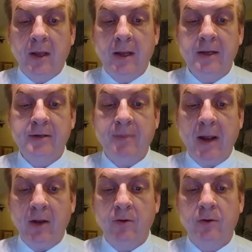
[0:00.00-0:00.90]
It is
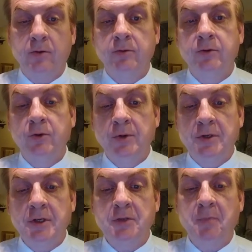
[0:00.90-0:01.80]
my goal to
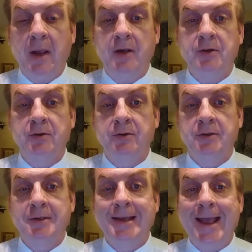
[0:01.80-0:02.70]
assist
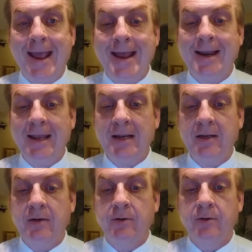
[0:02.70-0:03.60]
pastors and lay
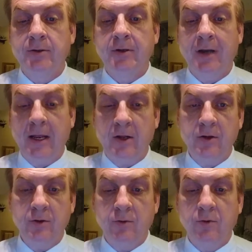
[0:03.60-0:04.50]
leaders like
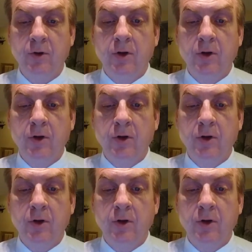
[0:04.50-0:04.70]
you